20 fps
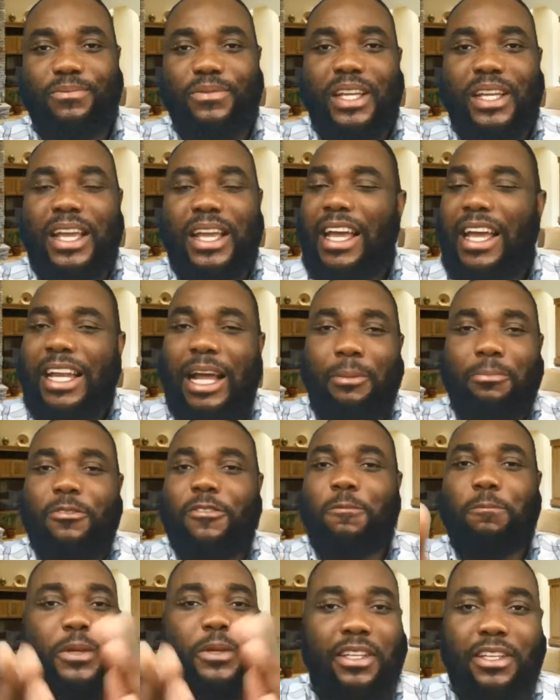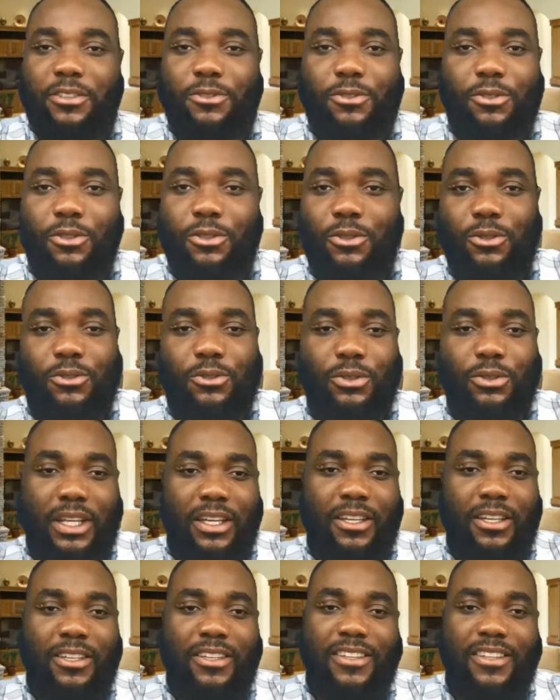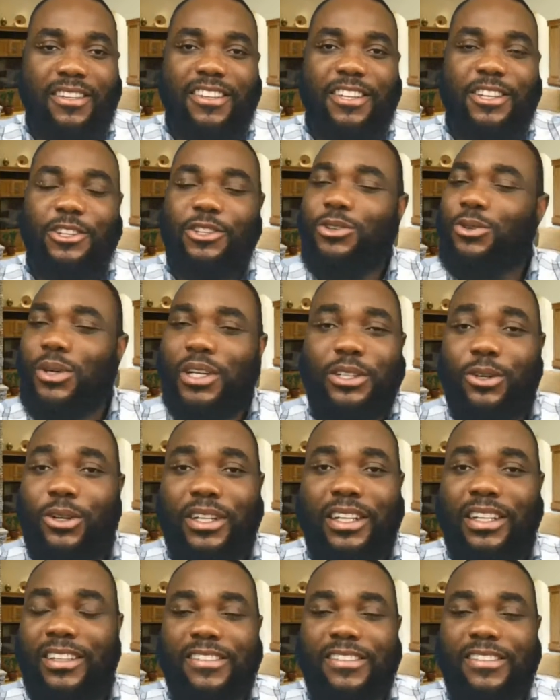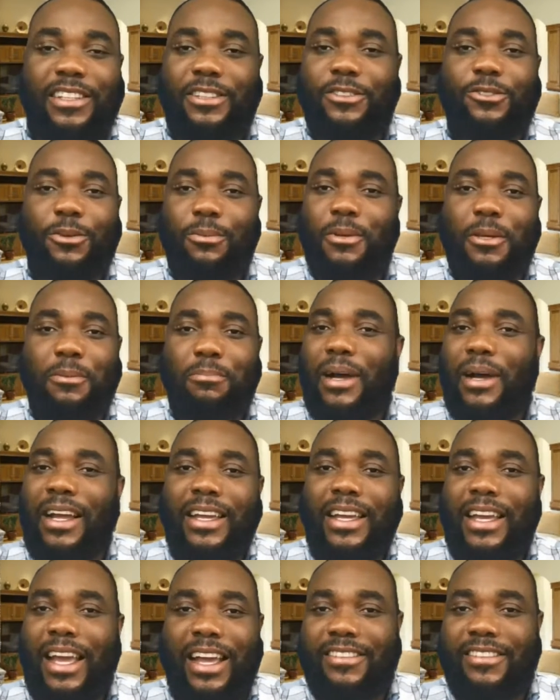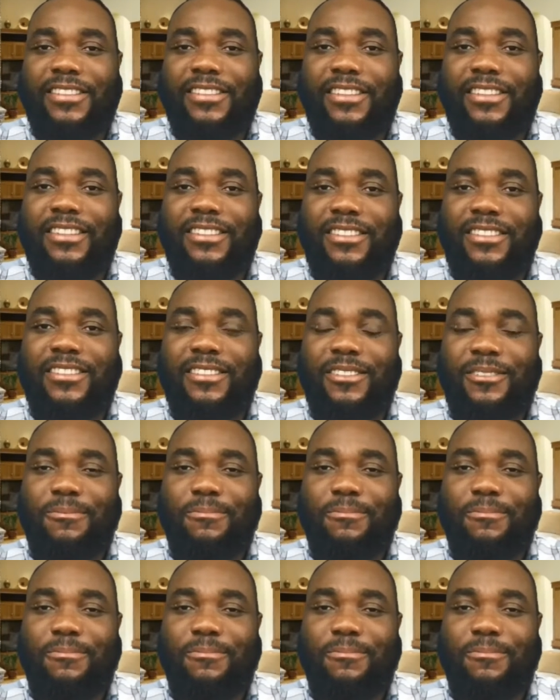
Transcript: And I'm speaking to you today. You are not listening to me by accident.